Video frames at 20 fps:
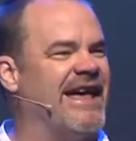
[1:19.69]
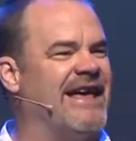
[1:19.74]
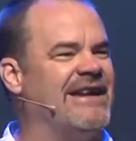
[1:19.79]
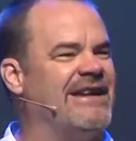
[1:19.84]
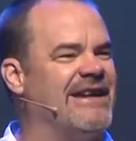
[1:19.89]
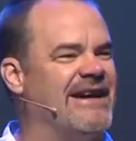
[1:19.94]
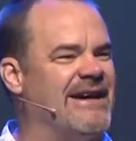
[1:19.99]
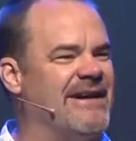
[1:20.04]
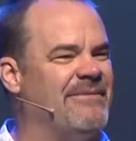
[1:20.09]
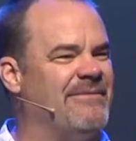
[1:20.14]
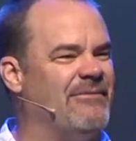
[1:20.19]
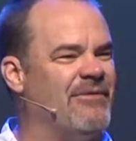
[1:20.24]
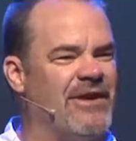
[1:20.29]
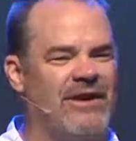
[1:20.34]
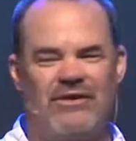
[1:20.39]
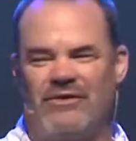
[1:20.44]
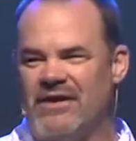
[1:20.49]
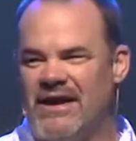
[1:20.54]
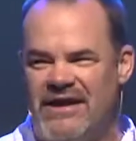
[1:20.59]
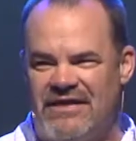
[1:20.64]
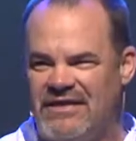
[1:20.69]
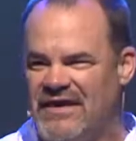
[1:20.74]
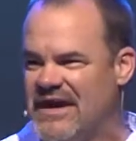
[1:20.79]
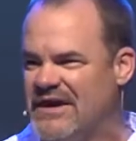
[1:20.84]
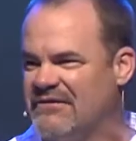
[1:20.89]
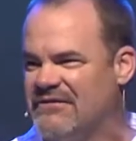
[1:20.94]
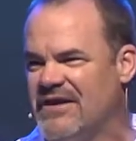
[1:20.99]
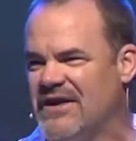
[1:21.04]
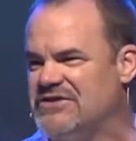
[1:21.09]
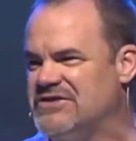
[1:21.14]
And um, what a great
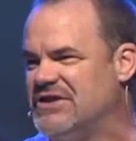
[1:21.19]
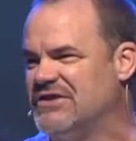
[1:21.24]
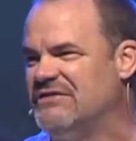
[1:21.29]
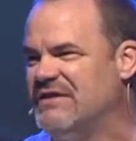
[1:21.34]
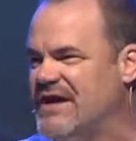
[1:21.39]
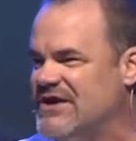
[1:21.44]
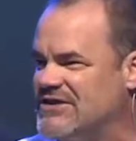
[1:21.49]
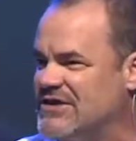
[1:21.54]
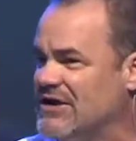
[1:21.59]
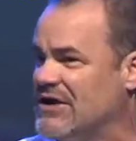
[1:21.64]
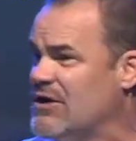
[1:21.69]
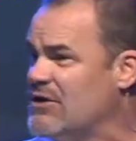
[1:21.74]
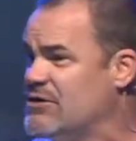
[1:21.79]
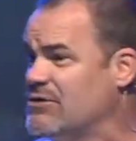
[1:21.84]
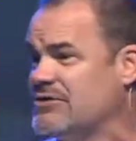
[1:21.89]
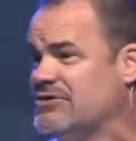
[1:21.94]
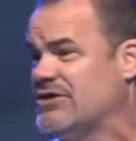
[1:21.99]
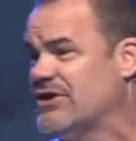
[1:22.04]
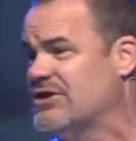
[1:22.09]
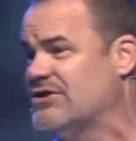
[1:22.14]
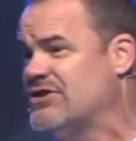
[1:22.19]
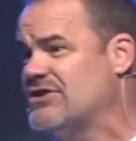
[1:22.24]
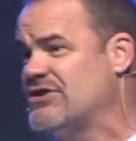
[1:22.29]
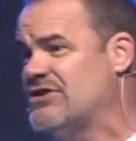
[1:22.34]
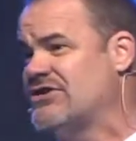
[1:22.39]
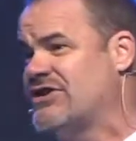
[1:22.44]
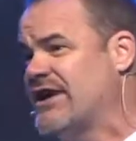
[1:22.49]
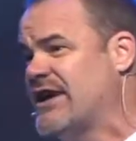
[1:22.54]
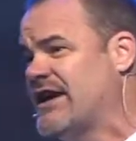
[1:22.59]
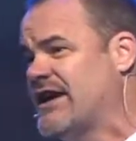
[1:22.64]
thing for us to invest in local
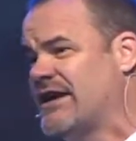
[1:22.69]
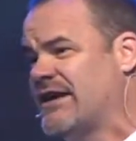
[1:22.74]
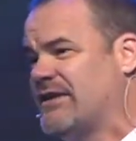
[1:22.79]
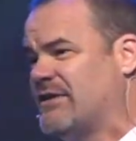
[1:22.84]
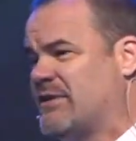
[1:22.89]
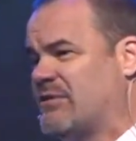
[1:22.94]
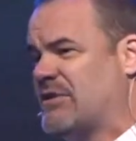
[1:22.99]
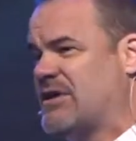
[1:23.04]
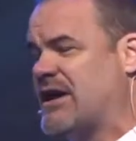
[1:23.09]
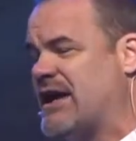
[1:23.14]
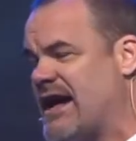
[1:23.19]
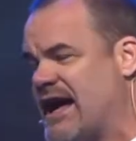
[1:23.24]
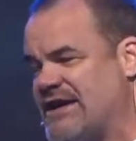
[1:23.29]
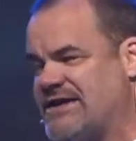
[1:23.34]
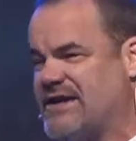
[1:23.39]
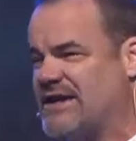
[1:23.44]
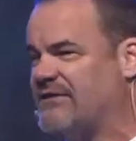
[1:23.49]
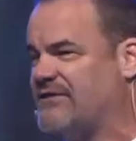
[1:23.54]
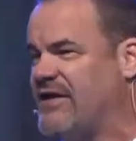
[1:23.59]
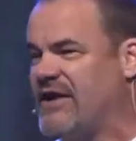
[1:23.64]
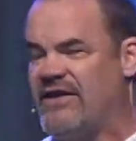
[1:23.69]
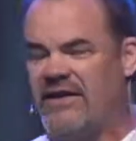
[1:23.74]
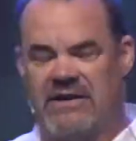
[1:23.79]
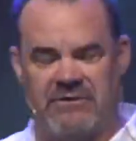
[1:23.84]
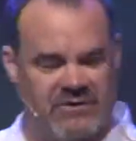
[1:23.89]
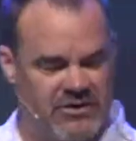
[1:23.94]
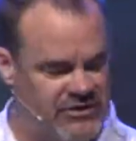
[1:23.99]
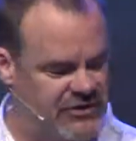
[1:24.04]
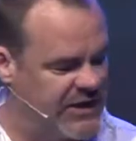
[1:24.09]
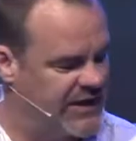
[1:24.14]
churches and say, and we're not asking for
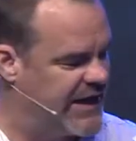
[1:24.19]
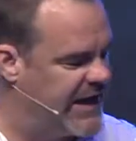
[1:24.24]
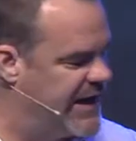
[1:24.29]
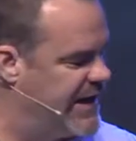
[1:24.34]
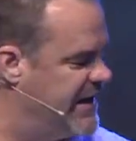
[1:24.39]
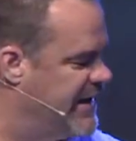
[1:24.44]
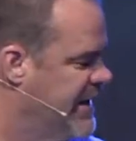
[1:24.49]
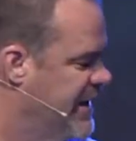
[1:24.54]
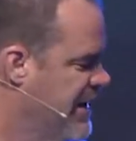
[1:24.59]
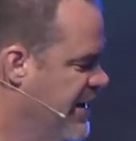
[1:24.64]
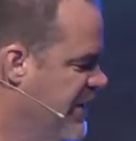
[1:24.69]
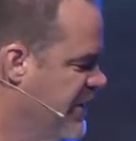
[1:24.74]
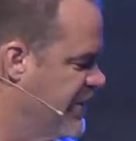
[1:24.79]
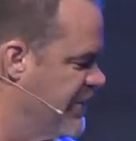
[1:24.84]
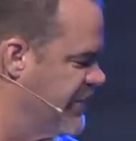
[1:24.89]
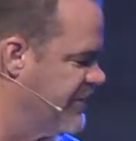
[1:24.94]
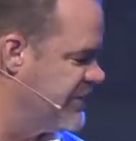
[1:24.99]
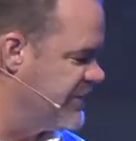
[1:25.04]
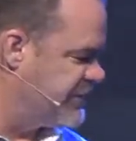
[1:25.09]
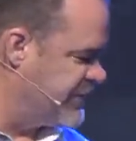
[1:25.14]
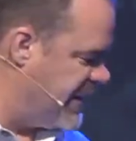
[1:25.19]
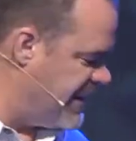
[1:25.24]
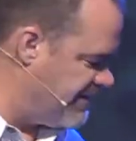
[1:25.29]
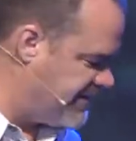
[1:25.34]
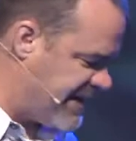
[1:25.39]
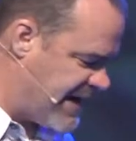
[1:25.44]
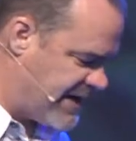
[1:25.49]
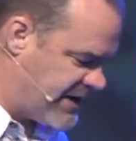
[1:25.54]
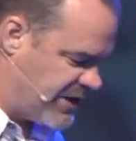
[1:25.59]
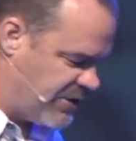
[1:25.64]
anything. We're just saying, hey, you're in the
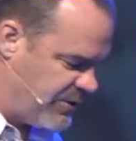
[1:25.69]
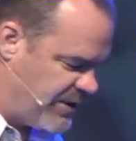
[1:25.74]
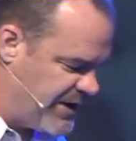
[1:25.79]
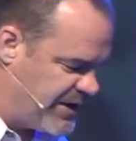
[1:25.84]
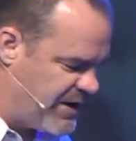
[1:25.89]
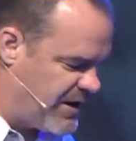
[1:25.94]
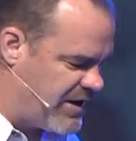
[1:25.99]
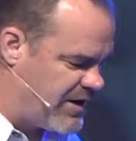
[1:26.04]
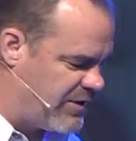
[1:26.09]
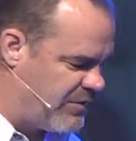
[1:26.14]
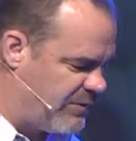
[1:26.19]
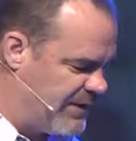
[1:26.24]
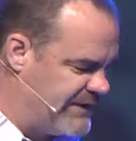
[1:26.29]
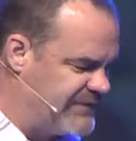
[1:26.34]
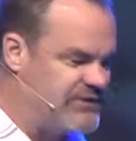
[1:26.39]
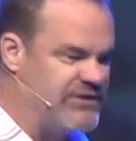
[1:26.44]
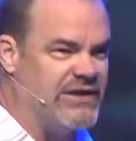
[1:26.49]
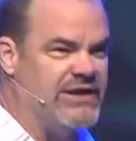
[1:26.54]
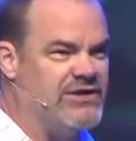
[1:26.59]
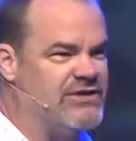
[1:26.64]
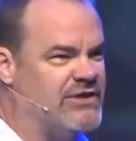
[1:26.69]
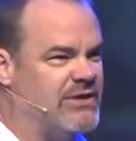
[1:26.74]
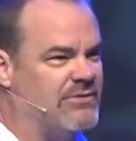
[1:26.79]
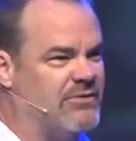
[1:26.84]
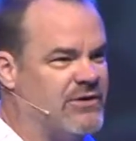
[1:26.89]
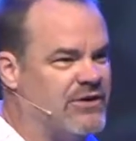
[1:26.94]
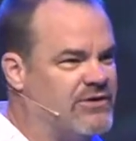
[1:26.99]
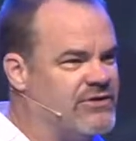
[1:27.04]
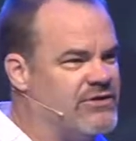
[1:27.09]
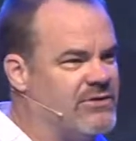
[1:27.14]
same county we are. We've seen
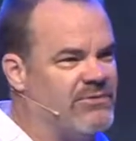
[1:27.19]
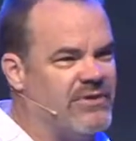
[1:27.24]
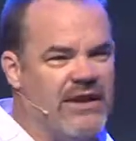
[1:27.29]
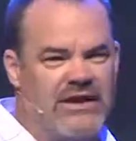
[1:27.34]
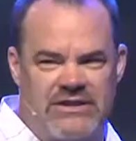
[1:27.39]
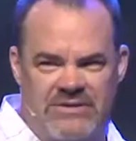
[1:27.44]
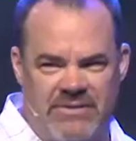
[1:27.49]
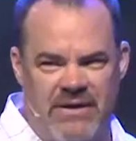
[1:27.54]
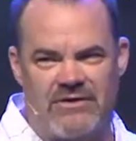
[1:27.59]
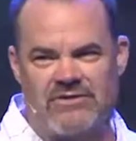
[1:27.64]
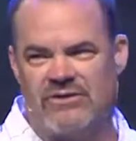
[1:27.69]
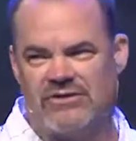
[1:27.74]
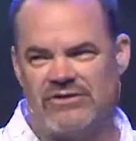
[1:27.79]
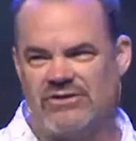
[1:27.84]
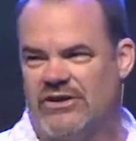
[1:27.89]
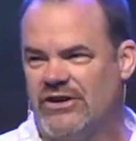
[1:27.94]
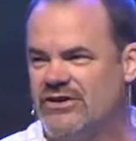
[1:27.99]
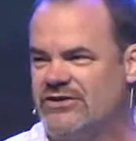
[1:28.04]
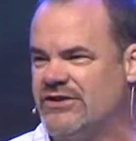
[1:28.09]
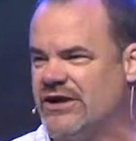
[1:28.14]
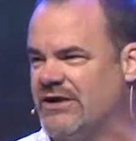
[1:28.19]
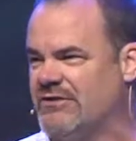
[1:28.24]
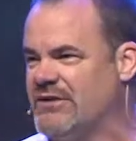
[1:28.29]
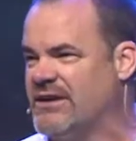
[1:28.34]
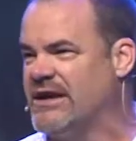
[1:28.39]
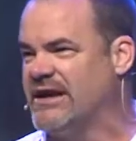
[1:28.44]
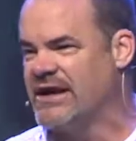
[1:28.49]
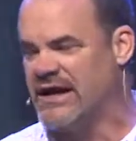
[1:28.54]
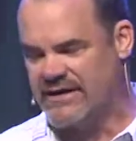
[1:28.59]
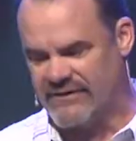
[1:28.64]
some some things about your church that are
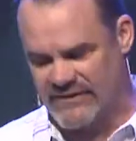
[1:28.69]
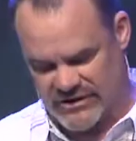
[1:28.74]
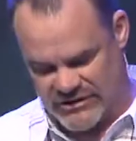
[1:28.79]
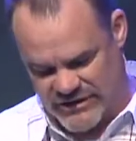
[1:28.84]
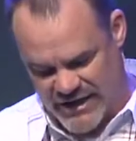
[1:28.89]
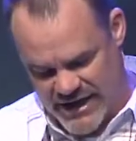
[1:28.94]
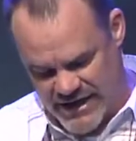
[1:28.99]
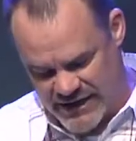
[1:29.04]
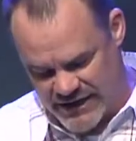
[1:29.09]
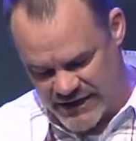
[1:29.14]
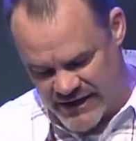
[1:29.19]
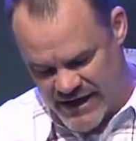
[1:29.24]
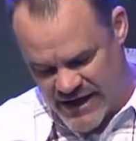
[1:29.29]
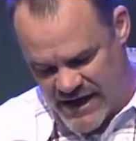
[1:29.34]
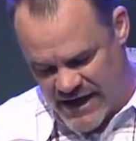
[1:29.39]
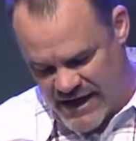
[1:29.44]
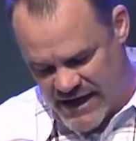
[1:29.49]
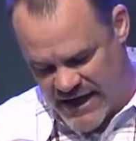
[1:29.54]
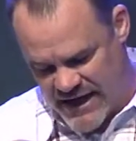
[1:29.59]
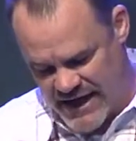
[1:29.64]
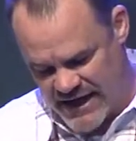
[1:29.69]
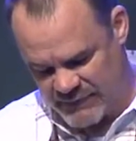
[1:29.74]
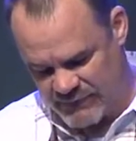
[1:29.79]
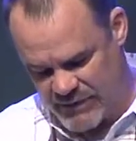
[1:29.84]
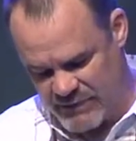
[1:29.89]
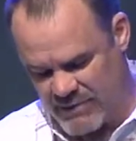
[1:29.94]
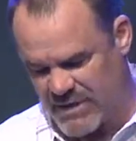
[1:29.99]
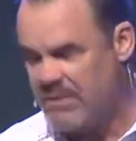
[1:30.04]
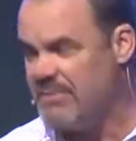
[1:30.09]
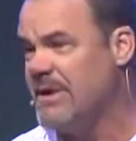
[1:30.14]
really kind of exciting,
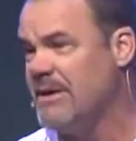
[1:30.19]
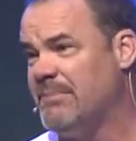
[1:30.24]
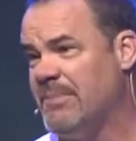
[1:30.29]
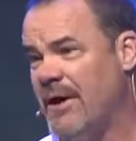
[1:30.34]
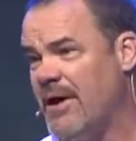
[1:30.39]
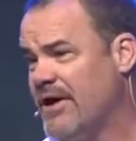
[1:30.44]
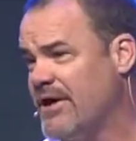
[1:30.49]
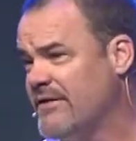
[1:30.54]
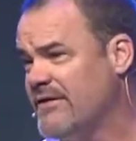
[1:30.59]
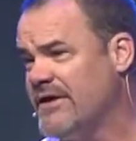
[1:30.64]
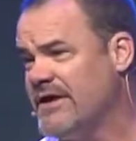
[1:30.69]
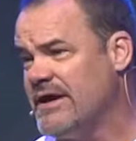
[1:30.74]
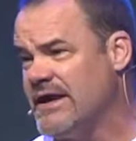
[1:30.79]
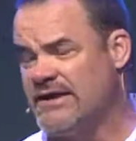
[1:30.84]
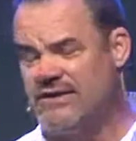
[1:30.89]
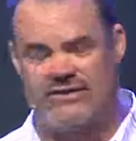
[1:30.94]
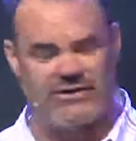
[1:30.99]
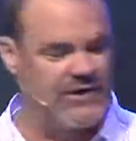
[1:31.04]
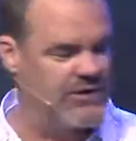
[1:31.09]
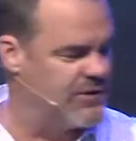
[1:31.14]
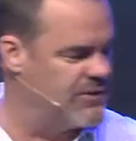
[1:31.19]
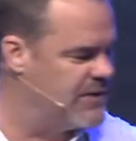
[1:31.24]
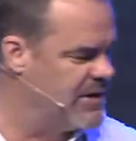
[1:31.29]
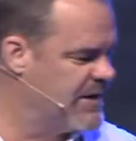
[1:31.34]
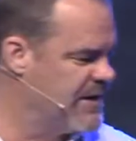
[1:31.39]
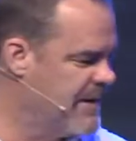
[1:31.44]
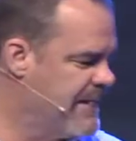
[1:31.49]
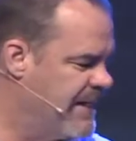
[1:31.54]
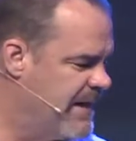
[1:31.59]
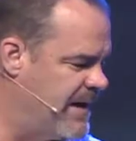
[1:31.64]
and we want to be a part of it. And
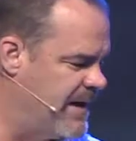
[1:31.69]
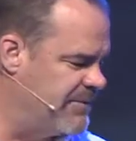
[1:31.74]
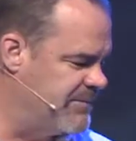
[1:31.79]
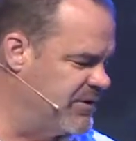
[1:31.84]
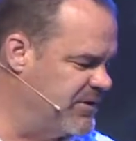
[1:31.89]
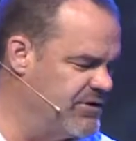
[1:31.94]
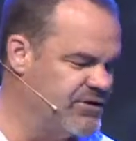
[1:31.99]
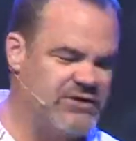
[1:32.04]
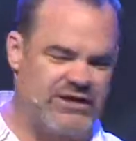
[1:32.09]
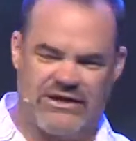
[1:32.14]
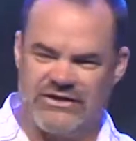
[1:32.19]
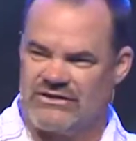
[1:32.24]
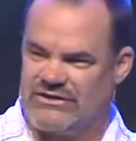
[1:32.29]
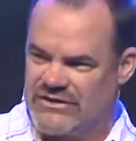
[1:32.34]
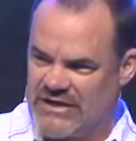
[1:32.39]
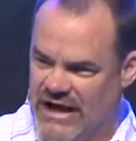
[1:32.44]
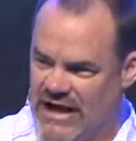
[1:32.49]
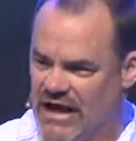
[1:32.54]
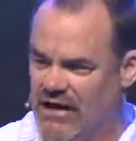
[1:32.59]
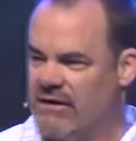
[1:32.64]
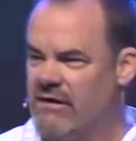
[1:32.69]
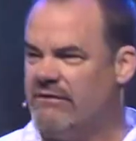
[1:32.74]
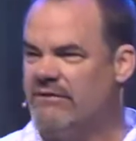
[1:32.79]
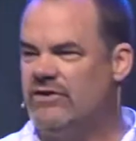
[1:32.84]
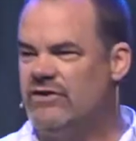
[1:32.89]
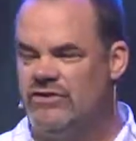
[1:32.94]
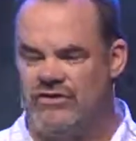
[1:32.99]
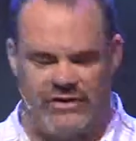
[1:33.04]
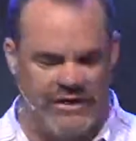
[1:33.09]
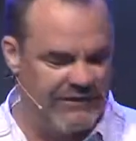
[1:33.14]
so um, use this
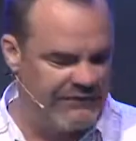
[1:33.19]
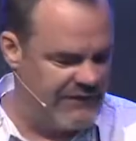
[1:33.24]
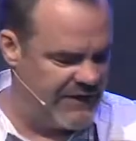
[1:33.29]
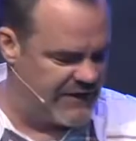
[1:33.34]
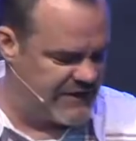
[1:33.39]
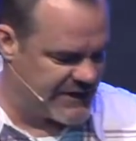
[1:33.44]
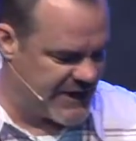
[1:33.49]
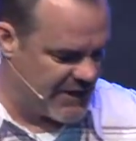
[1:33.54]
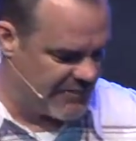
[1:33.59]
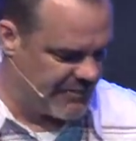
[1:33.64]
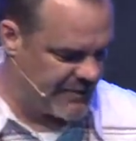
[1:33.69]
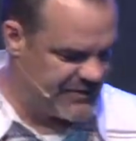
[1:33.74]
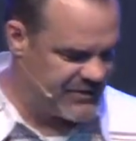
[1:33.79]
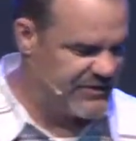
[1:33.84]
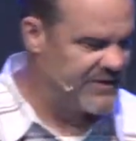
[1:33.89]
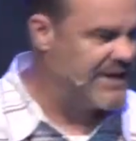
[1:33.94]
however you see fit to help